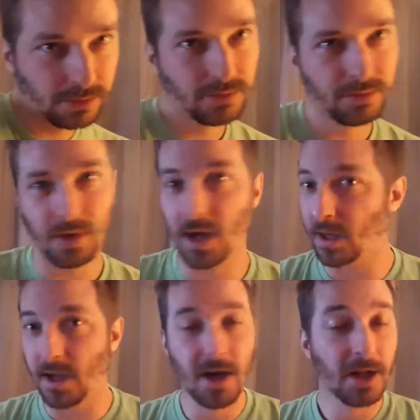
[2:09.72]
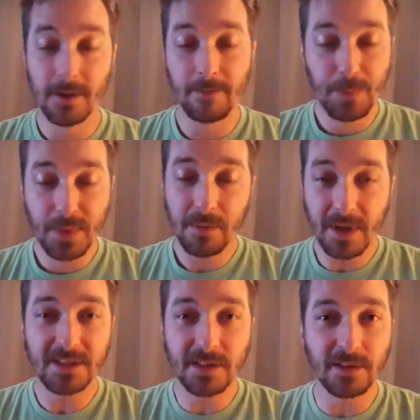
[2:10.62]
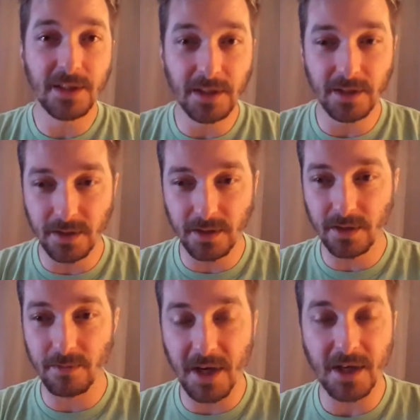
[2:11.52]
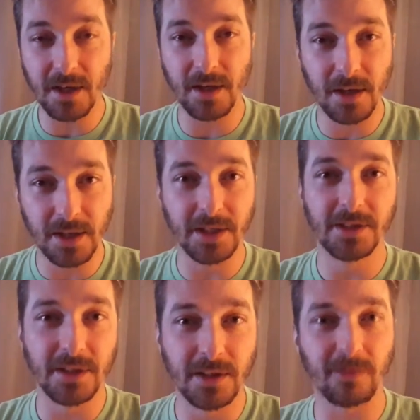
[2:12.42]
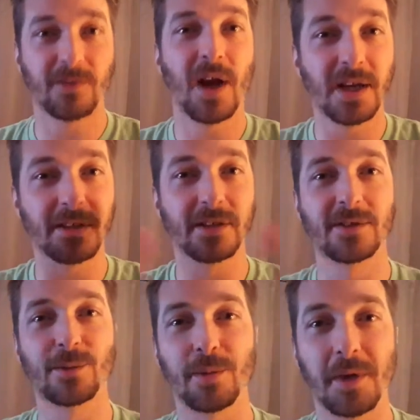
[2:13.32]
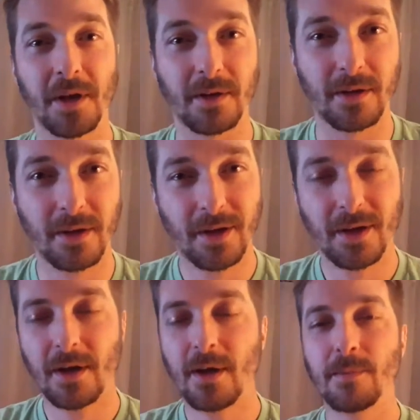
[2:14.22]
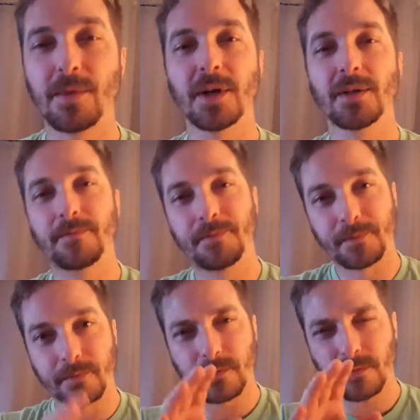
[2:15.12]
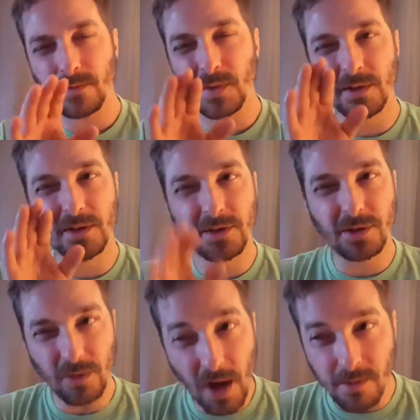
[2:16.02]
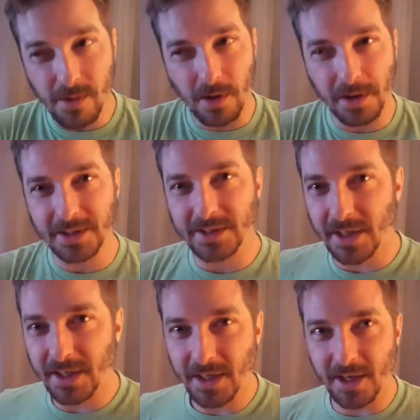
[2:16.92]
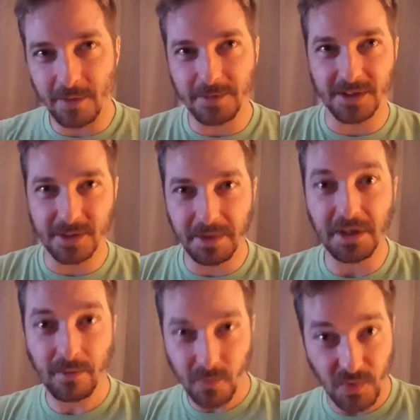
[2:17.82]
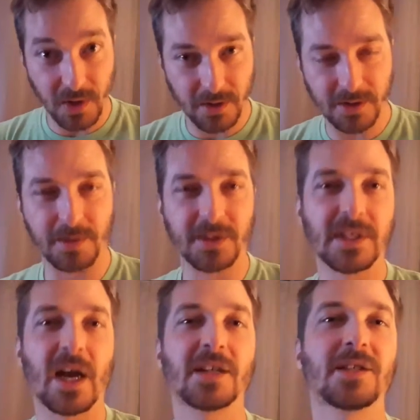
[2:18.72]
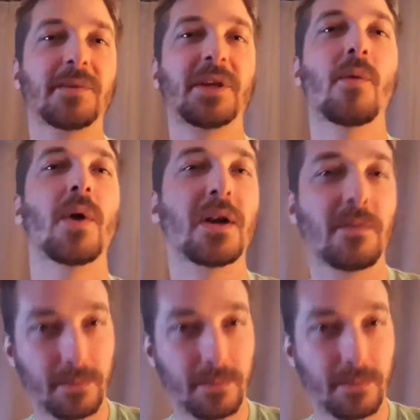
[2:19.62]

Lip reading: like, basically you're making an engine that flies like Superman. But the trouble is getting it up to speed first, because it has to be going,